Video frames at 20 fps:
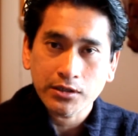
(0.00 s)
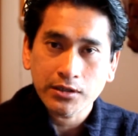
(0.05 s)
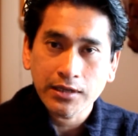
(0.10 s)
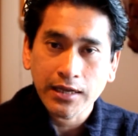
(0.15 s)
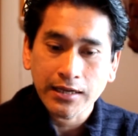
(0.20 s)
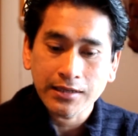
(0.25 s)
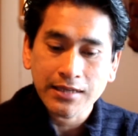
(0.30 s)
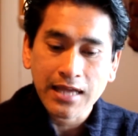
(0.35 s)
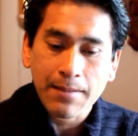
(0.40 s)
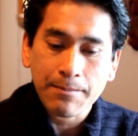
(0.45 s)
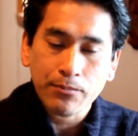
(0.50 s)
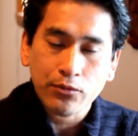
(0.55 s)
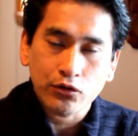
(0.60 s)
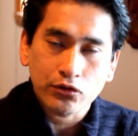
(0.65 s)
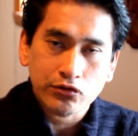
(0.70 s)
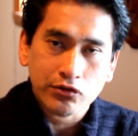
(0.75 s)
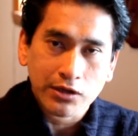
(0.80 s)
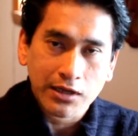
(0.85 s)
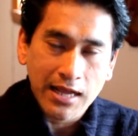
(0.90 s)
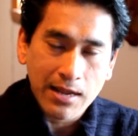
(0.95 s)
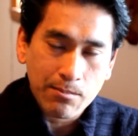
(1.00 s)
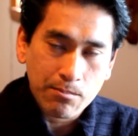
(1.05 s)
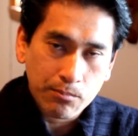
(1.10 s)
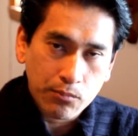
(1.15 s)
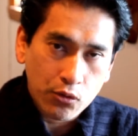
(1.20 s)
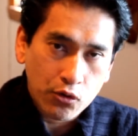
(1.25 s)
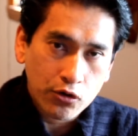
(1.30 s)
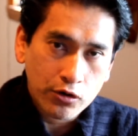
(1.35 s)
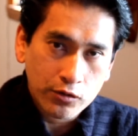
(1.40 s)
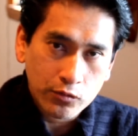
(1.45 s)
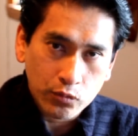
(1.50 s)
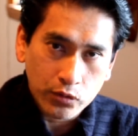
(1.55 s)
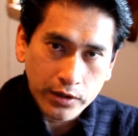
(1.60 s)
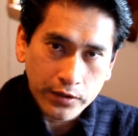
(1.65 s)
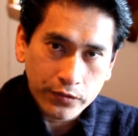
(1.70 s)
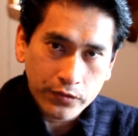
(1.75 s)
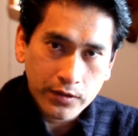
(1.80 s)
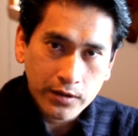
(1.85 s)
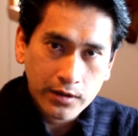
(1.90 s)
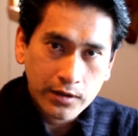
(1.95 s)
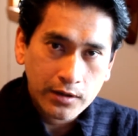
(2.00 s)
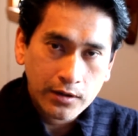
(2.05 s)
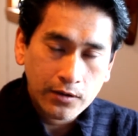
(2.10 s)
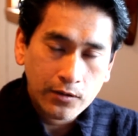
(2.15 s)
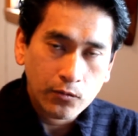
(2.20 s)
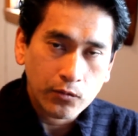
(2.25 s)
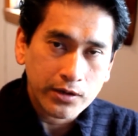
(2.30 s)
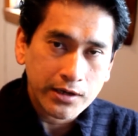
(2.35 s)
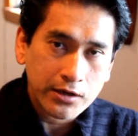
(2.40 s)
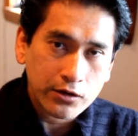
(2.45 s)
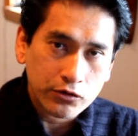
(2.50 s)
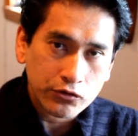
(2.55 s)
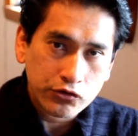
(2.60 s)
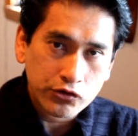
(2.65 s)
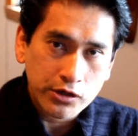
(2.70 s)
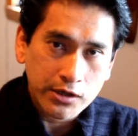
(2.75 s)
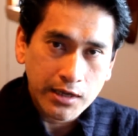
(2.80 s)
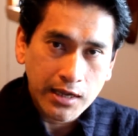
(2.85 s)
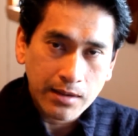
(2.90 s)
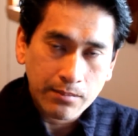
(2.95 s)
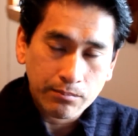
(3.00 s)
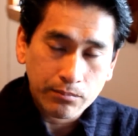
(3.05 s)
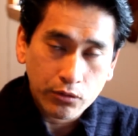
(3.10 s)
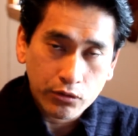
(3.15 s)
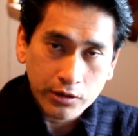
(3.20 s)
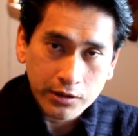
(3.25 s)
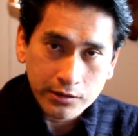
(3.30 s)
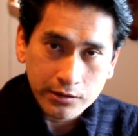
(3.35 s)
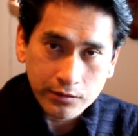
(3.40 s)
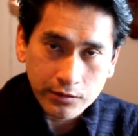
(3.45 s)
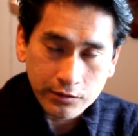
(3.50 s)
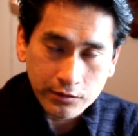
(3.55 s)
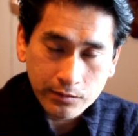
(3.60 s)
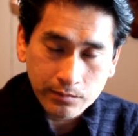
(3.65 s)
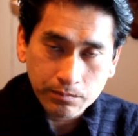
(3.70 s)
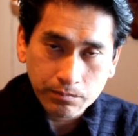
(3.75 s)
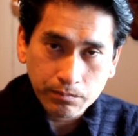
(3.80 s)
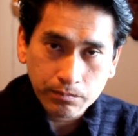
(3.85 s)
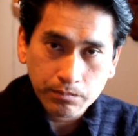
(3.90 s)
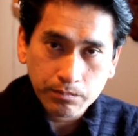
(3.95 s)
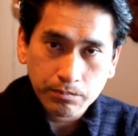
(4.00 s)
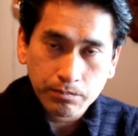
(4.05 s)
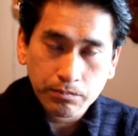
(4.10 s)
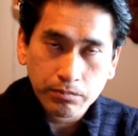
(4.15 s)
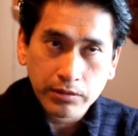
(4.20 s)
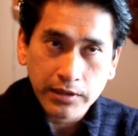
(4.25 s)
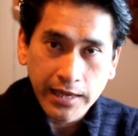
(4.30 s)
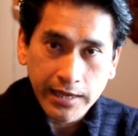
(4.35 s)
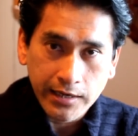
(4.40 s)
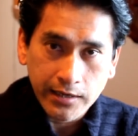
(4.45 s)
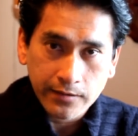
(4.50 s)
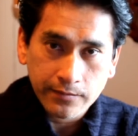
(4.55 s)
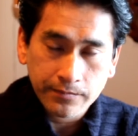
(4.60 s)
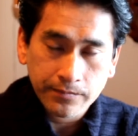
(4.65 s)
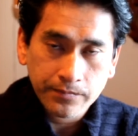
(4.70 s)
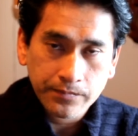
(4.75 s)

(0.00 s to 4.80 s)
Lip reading: that that person came born with when he or she came born into this planet.